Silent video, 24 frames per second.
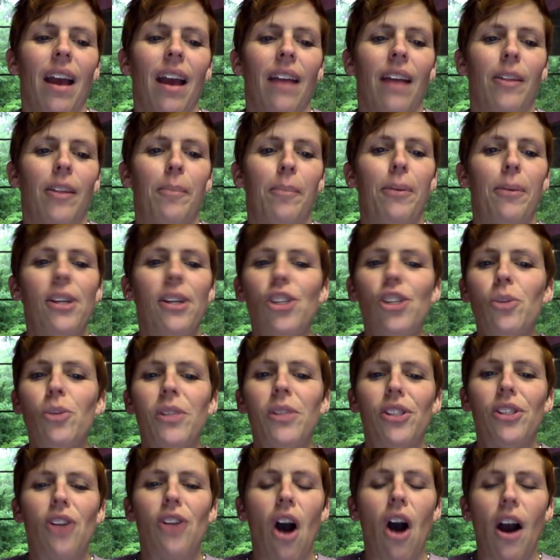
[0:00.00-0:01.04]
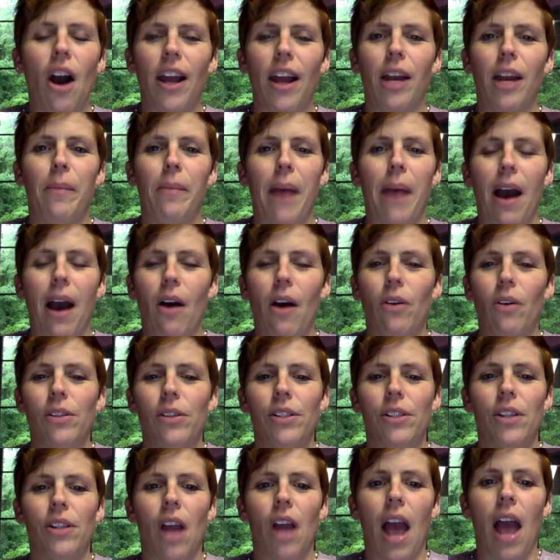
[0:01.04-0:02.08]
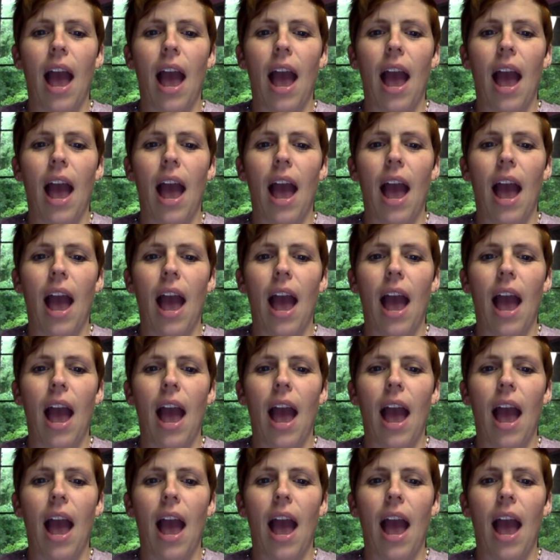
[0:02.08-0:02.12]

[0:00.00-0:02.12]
the preacher was talking about